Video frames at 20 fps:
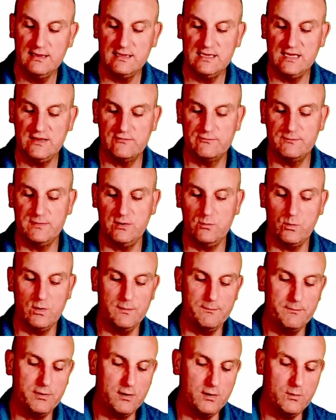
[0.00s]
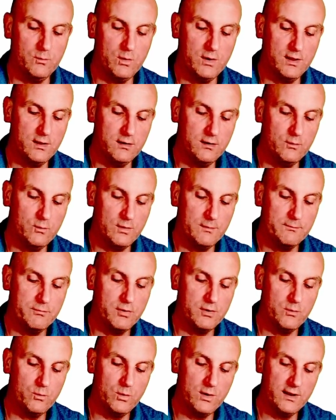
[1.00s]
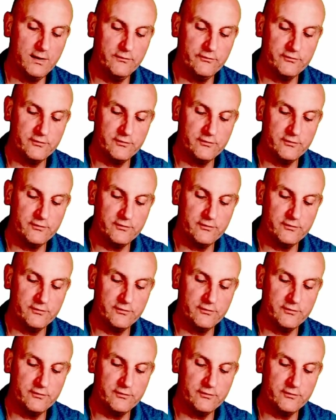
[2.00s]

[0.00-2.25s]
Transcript: gives me 1.1.